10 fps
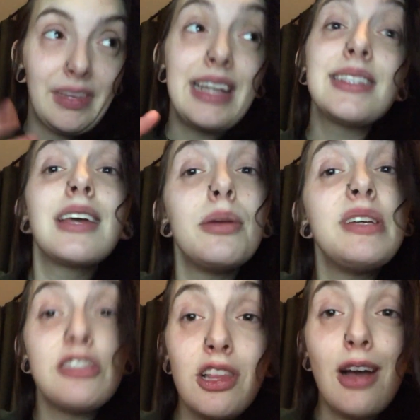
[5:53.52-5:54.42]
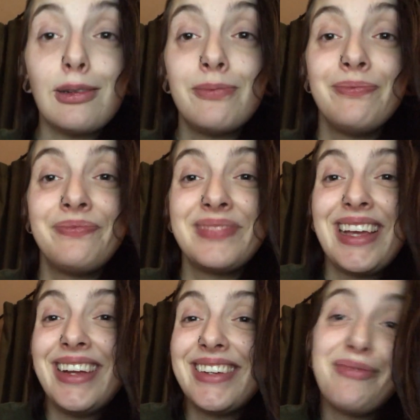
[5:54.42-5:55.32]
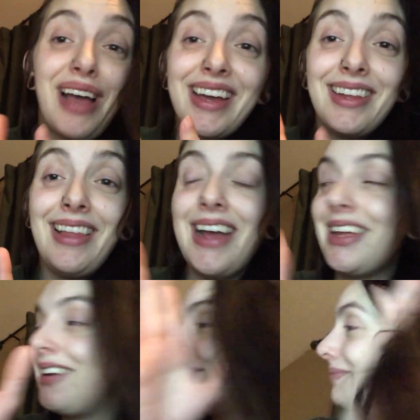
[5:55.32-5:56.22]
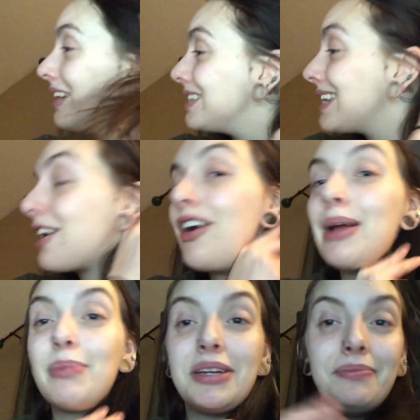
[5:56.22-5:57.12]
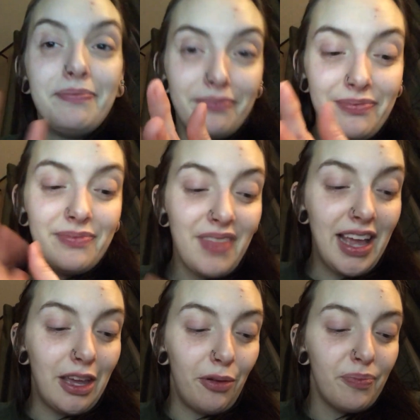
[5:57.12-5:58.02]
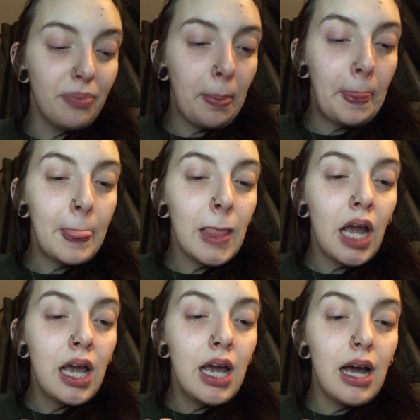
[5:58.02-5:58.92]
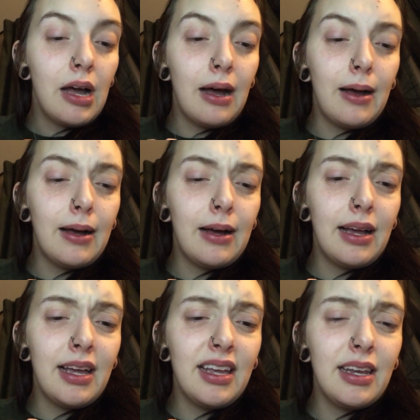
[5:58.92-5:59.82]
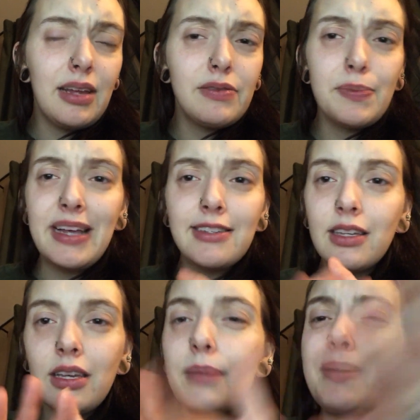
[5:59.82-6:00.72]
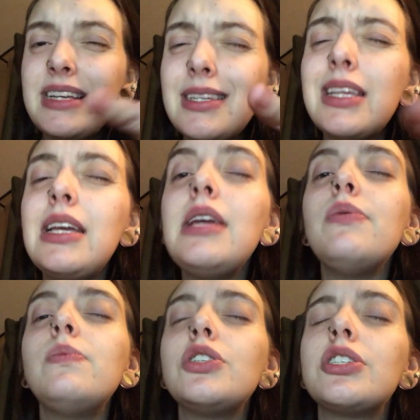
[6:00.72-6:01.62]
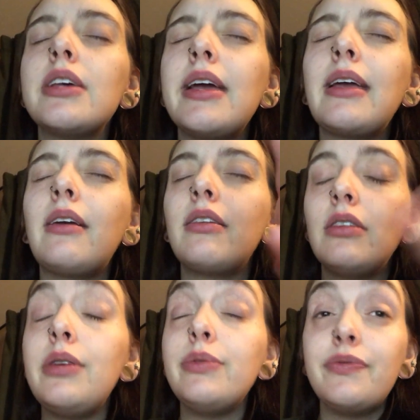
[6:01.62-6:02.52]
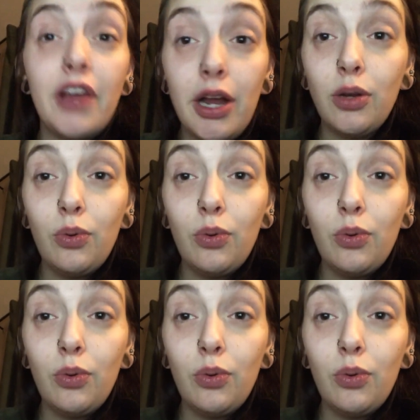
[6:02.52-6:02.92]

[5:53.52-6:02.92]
it's gonna be slow. I'm not gonna lie to you. And I was like, all right, bud. Thank you. And he was basically he was just like, he was very